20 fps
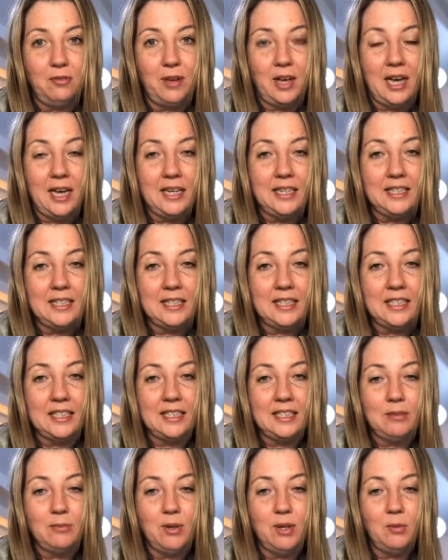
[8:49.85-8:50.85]
fast,
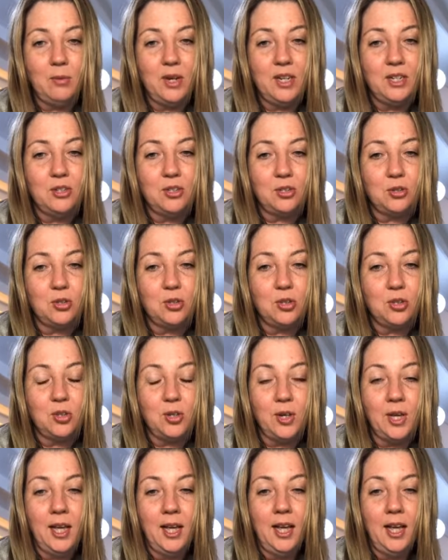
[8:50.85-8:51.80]
and we went through